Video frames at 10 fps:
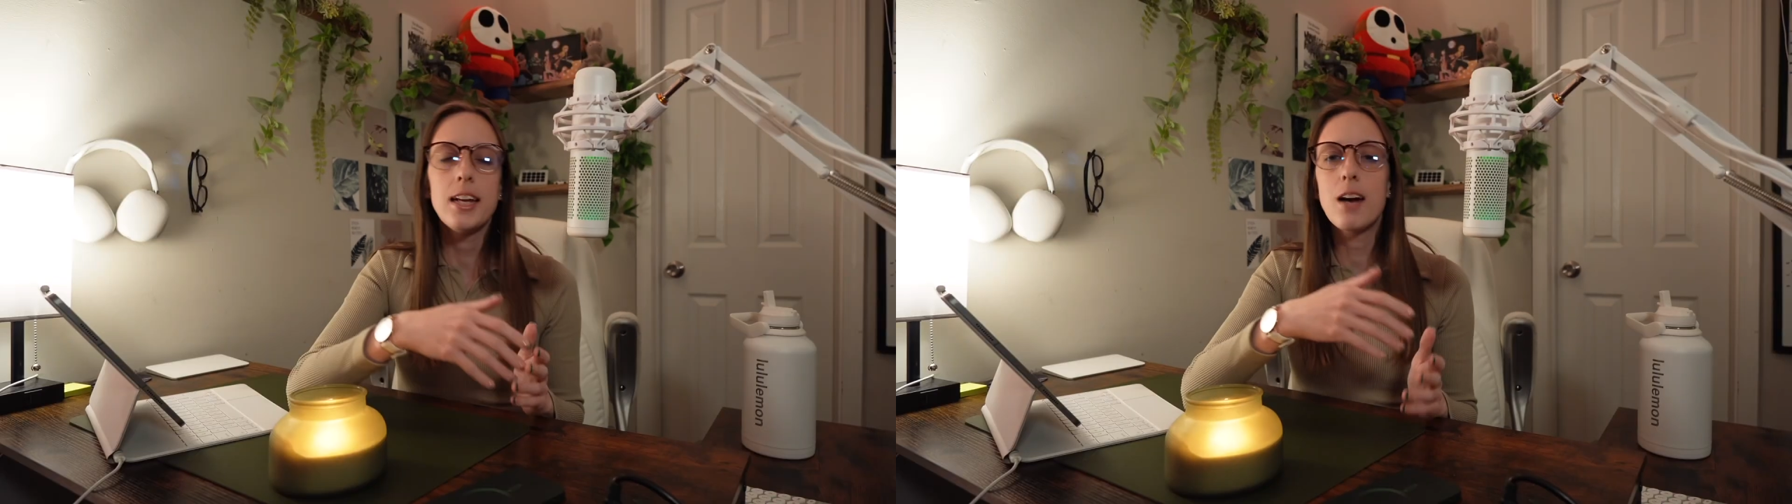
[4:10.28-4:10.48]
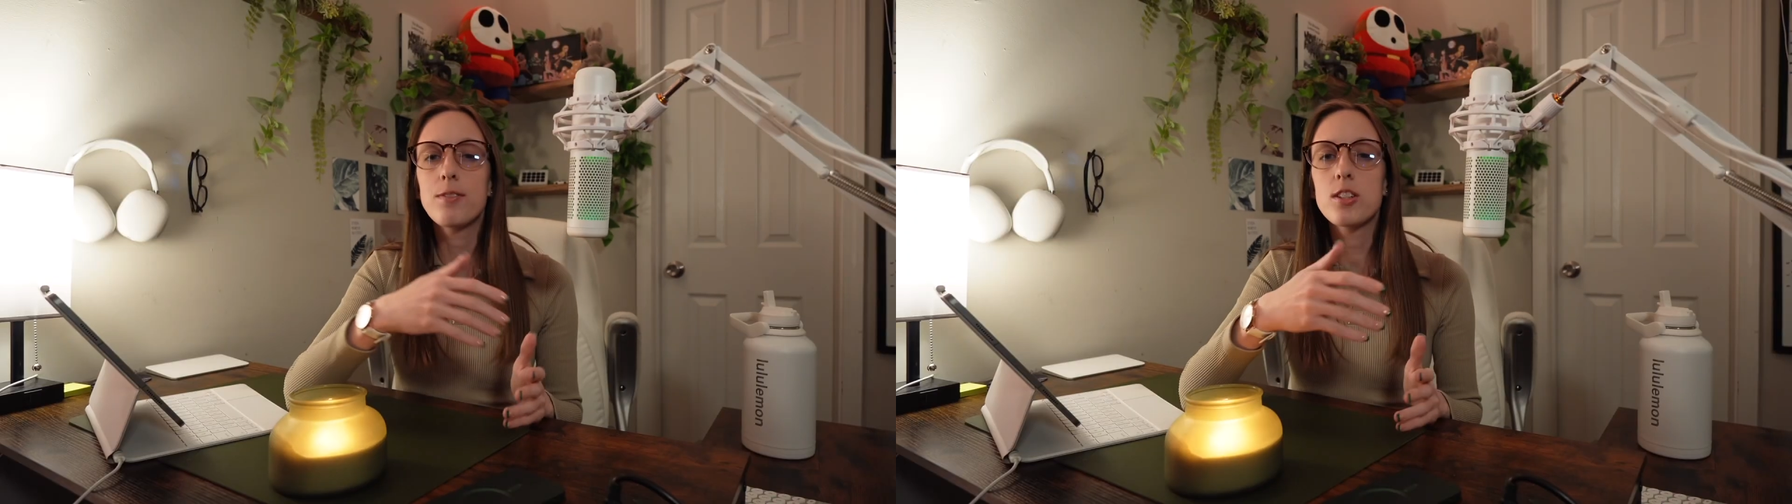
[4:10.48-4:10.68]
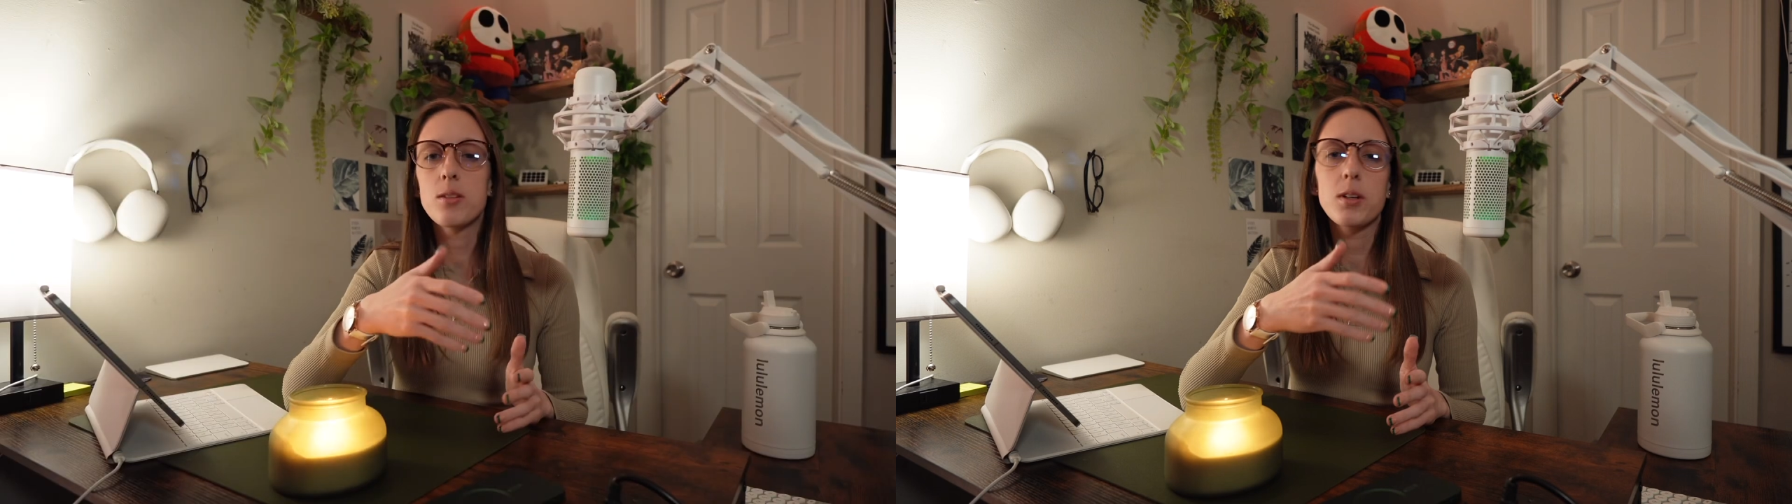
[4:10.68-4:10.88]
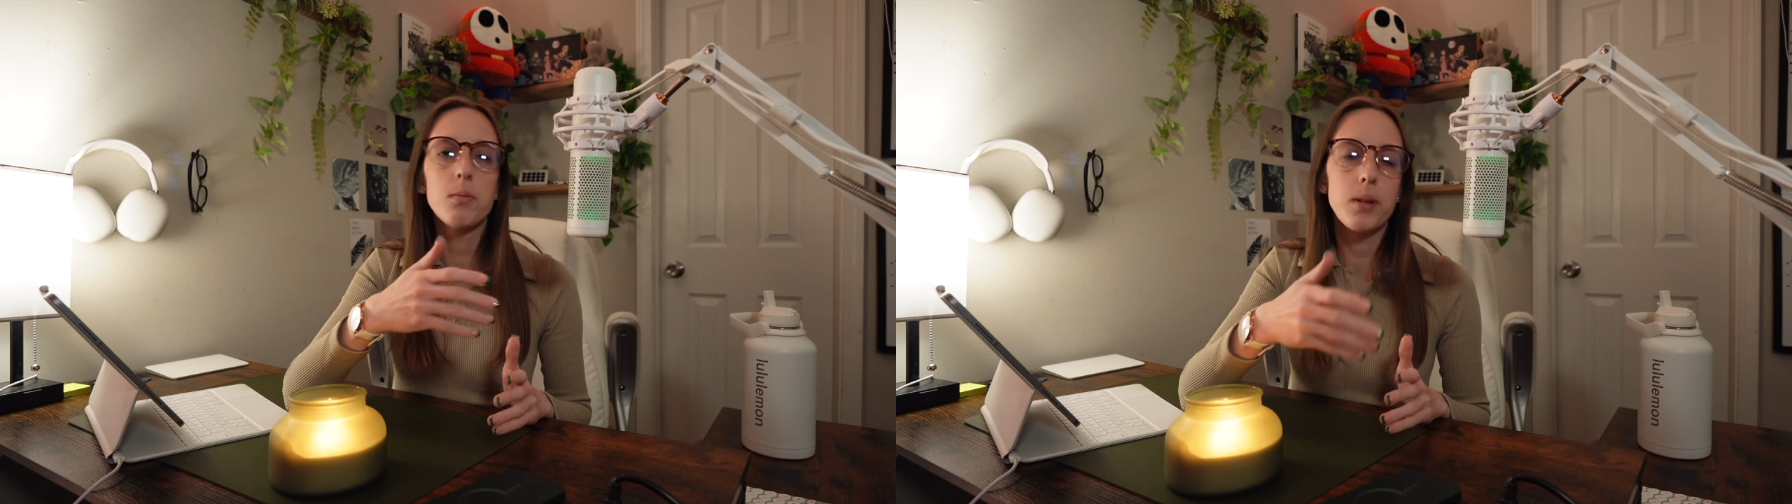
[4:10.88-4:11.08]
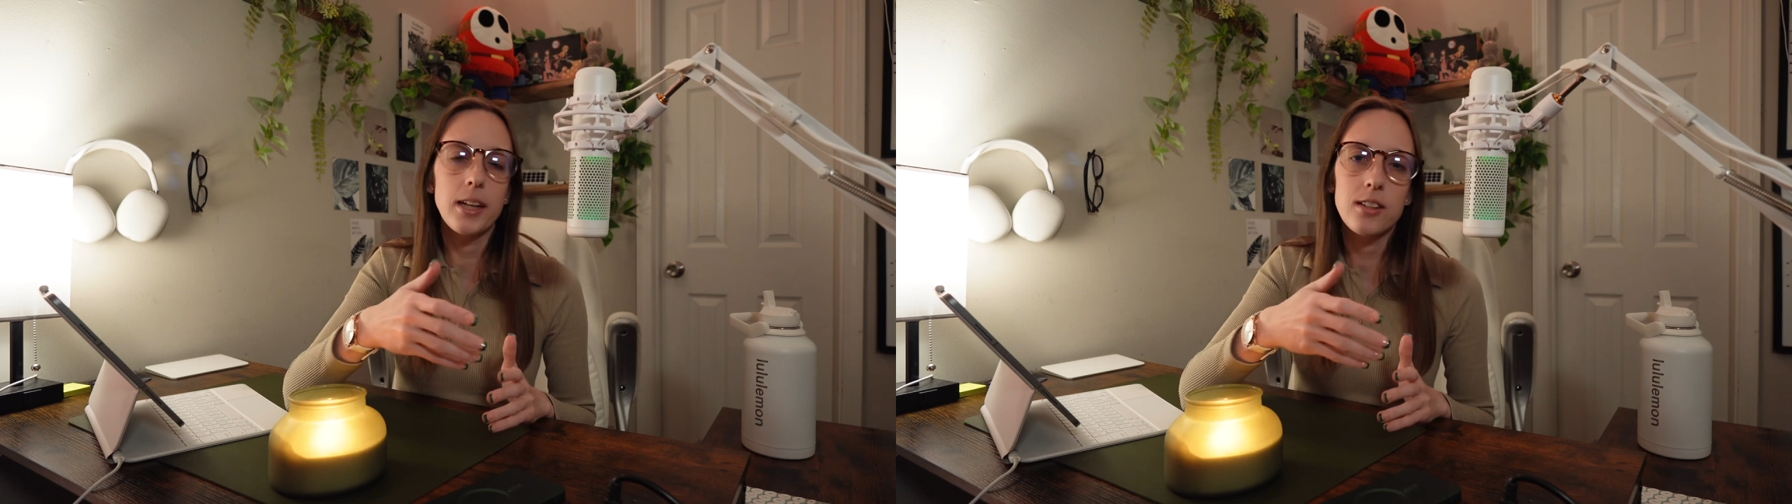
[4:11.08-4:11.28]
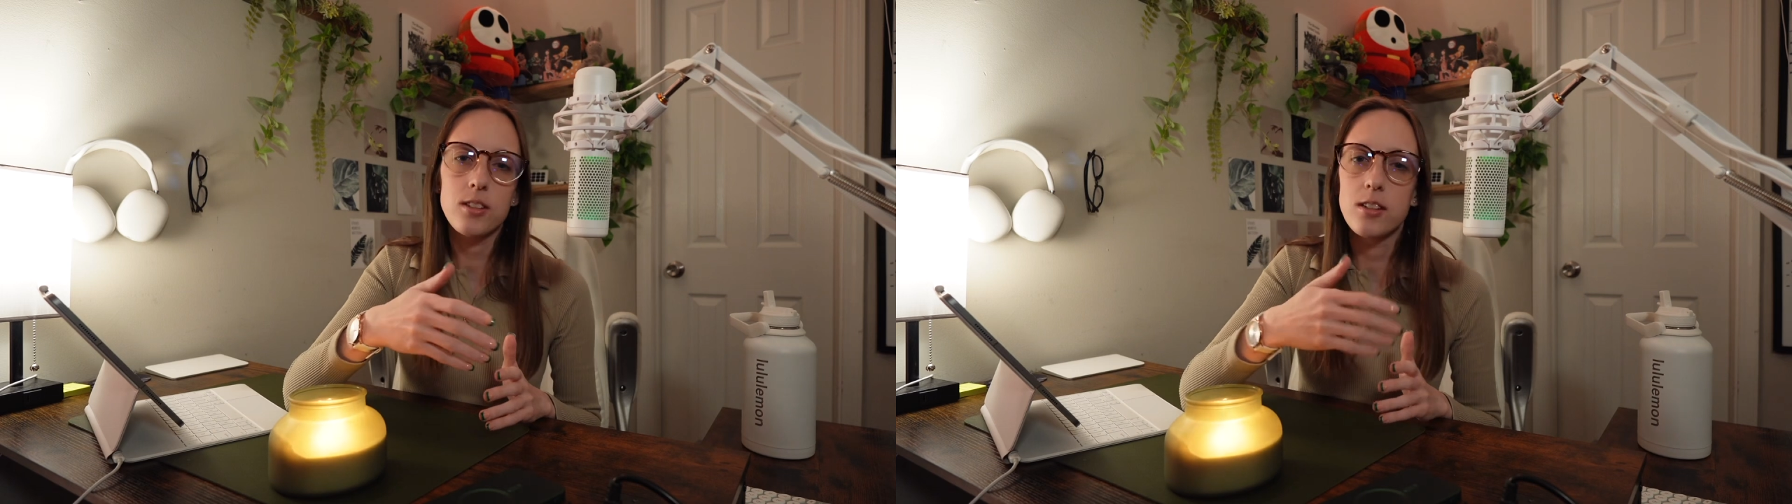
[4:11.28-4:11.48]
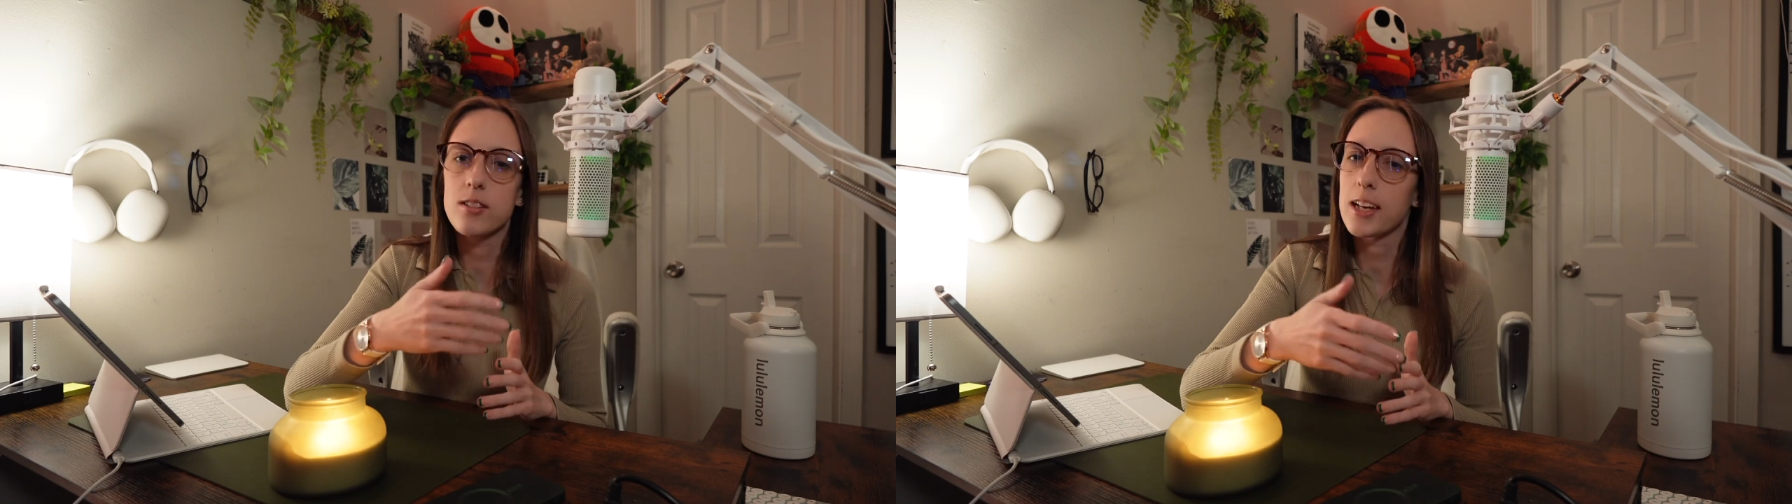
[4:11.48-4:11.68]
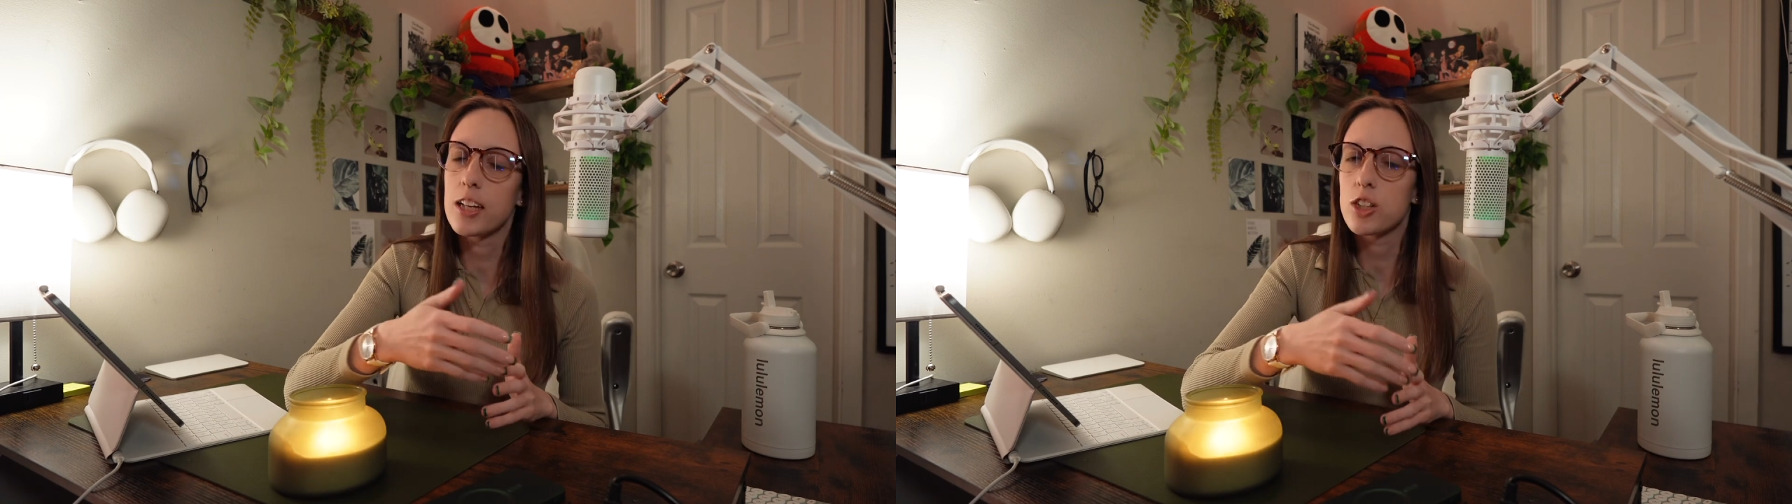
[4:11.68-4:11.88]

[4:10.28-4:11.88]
And after some complaints on the 2nd